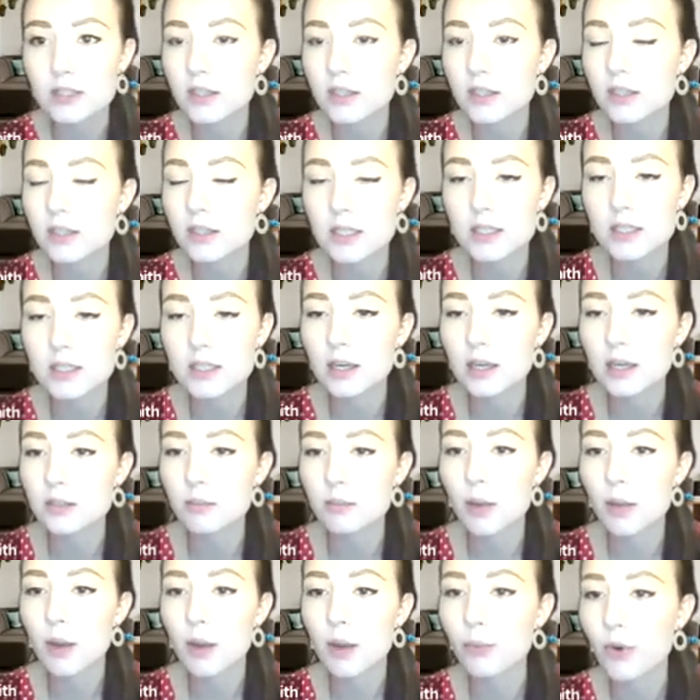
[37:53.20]
the details
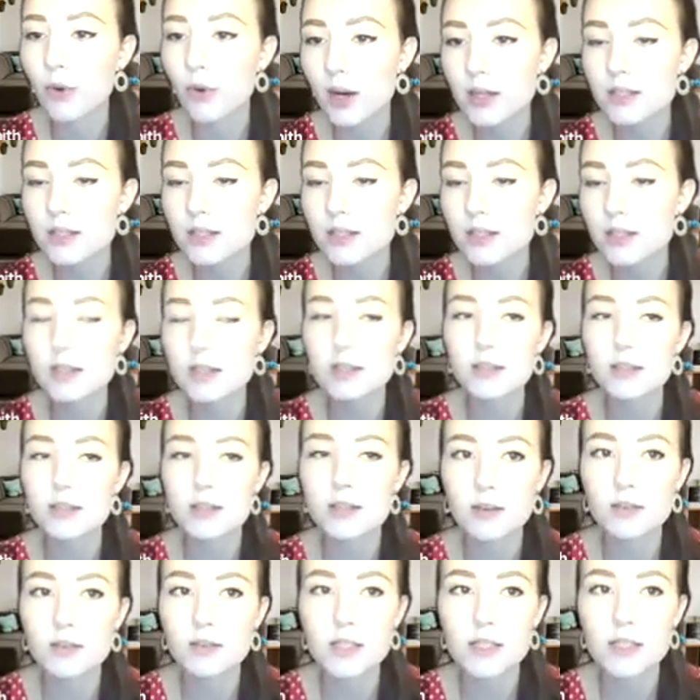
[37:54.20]
about prices and
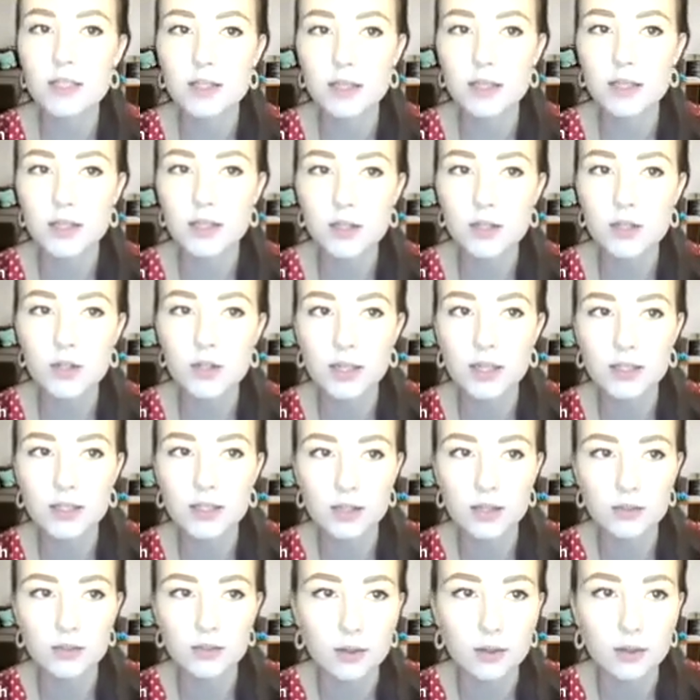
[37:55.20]
services, etc.,
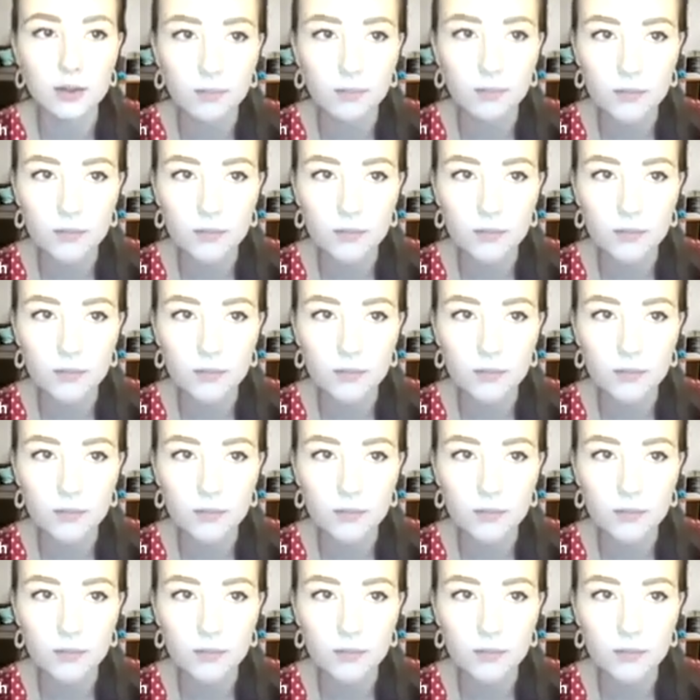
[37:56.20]
etc.